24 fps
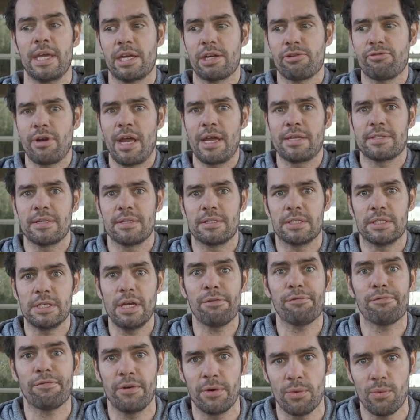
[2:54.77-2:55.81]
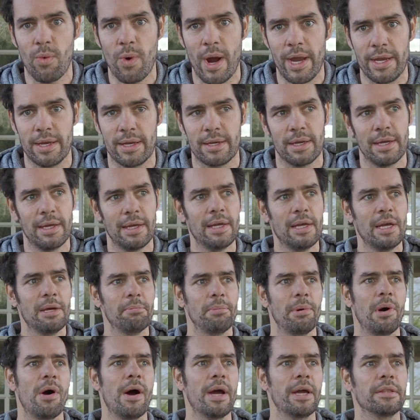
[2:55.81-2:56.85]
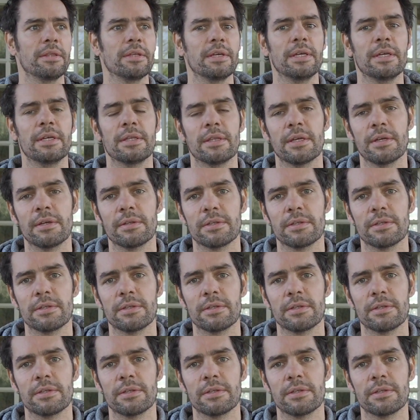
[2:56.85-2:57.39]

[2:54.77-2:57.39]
It creates a different wake behind the